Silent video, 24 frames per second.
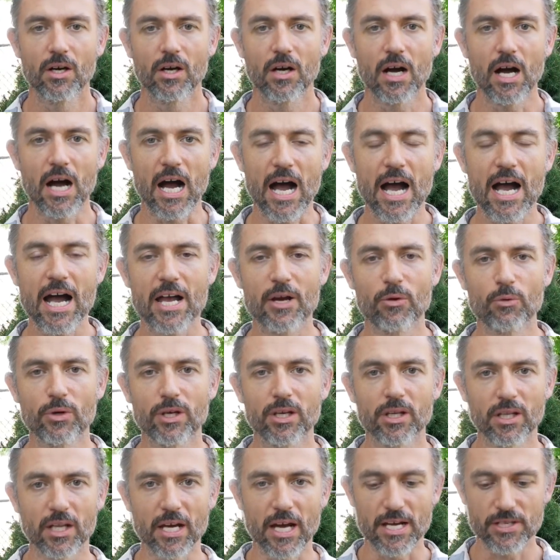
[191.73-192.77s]
I
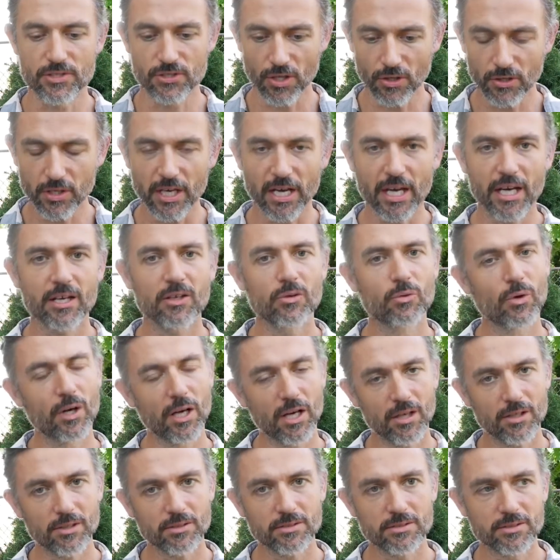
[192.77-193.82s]
realized, okay,
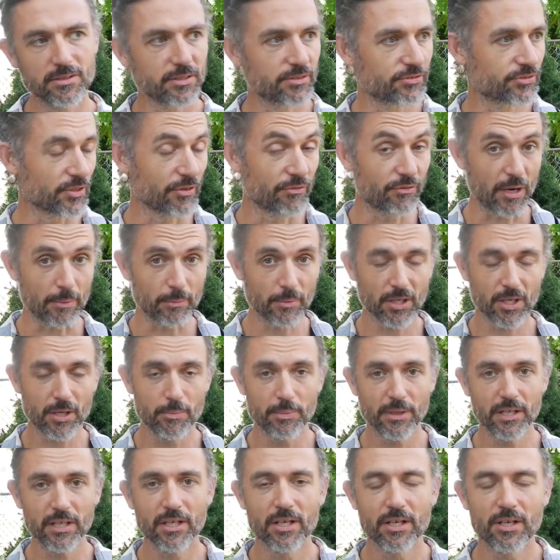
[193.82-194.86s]
well, if I'm going to
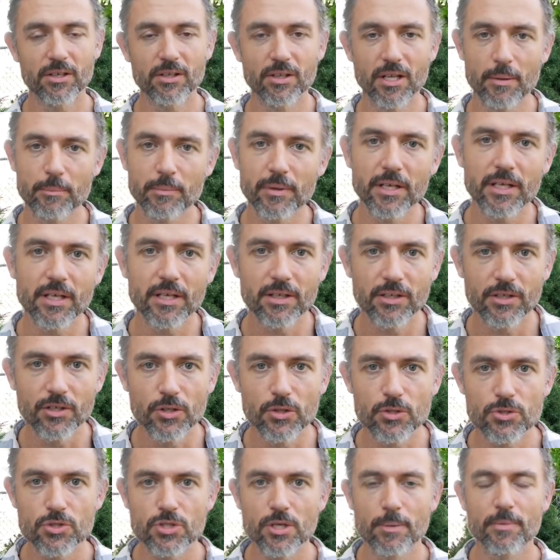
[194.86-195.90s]
be here, let me
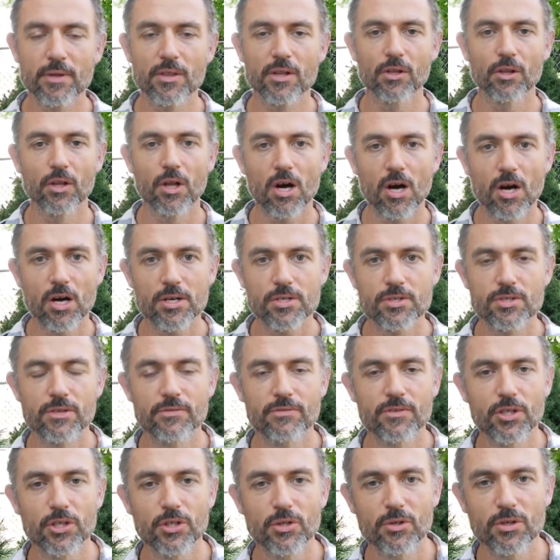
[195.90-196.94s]
use some of the laws of
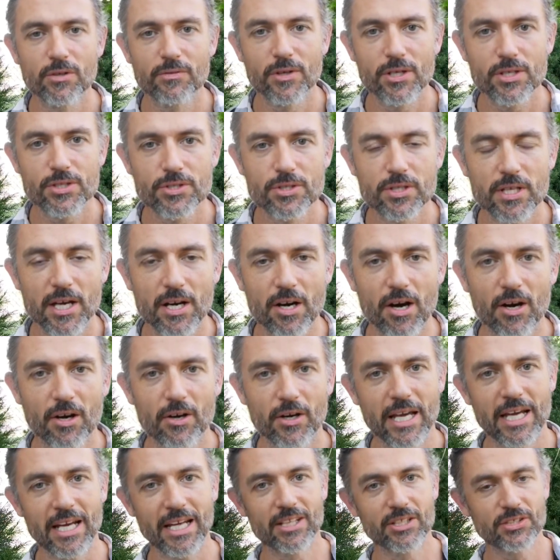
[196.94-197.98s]
the universe that are
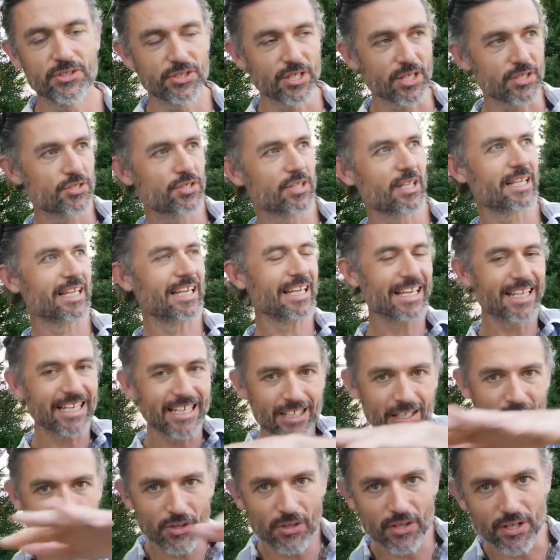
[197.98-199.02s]
existing
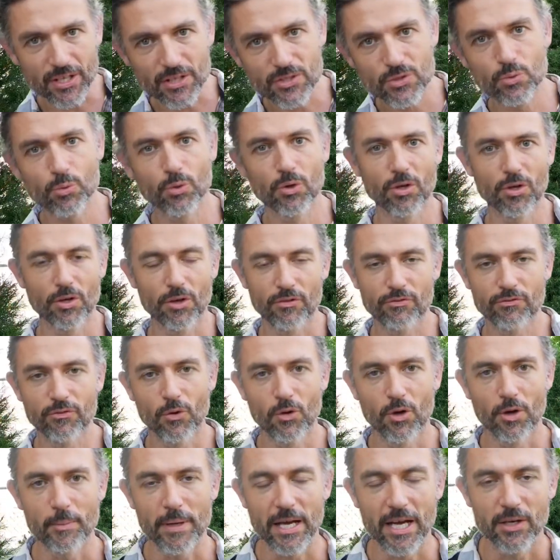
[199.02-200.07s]
in this world of
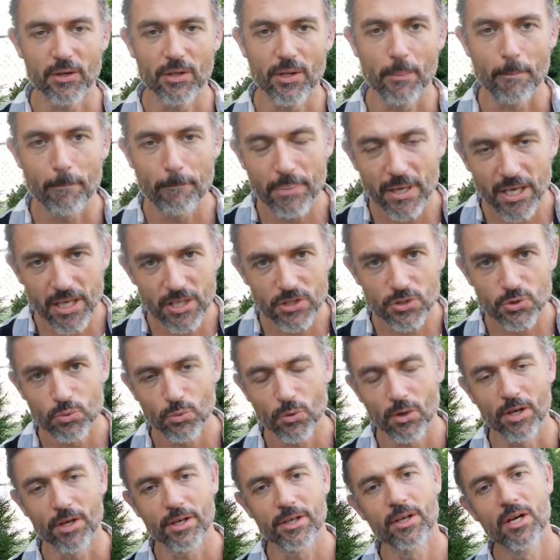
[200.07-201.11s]
form. And the biggest
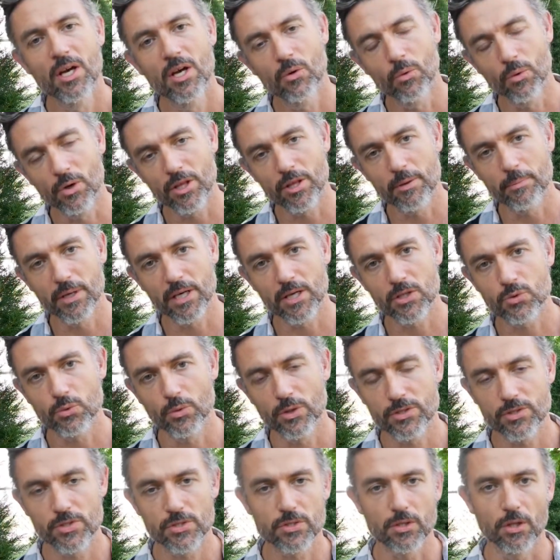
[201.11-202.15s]
one of the biggest
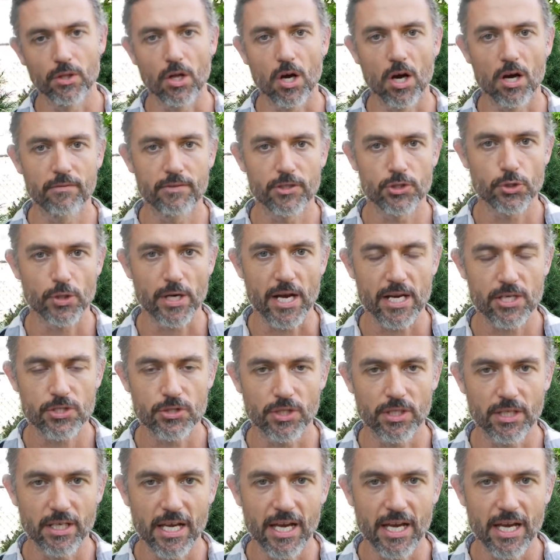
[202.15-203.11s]
ones is the law of attraction.